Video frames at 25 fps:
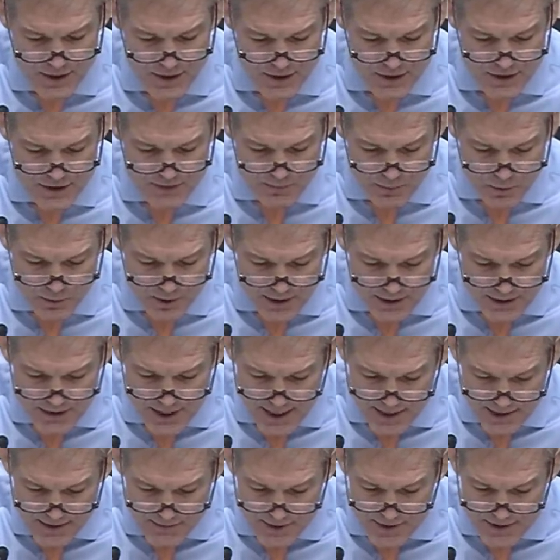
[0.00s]
supporting
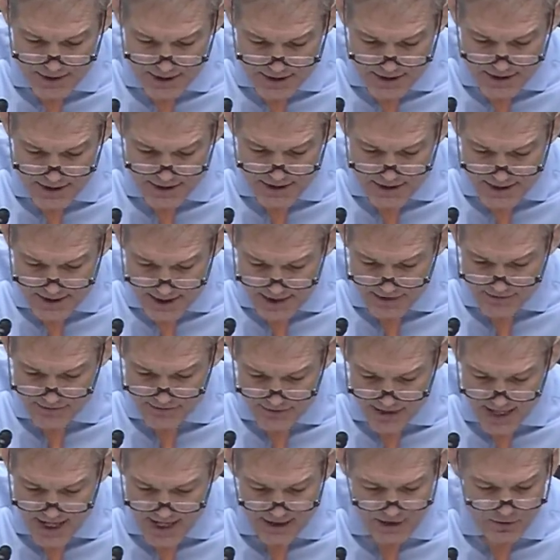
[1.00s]
document doesn't state
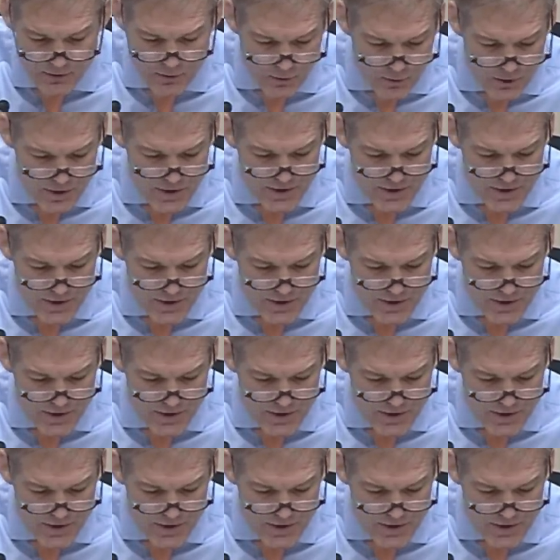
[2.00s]
fact, or